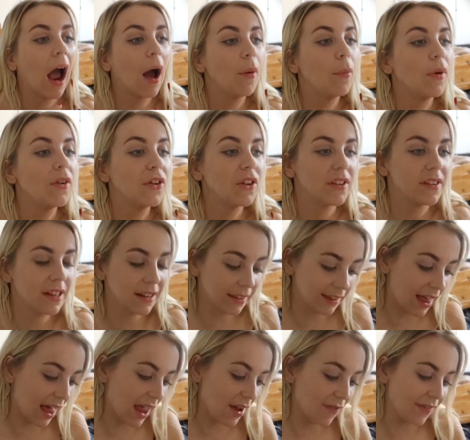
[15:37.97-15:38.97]
But just to
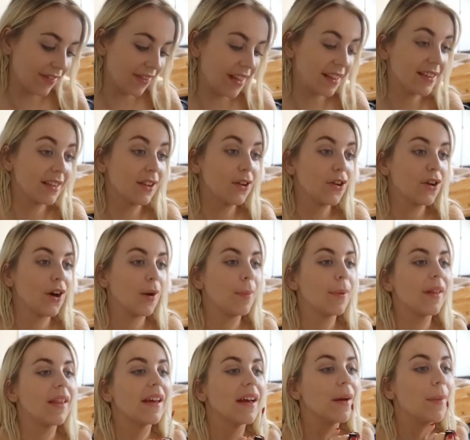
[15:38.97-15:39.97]
liven this look
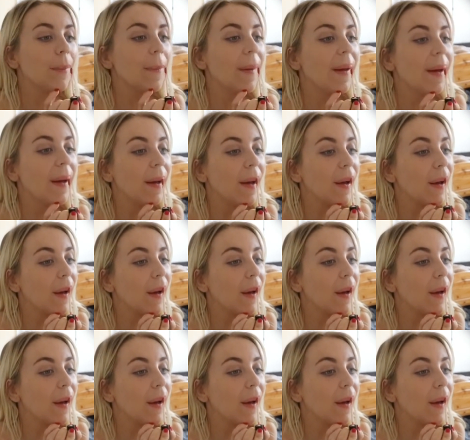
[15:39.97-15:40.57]
up a little bit,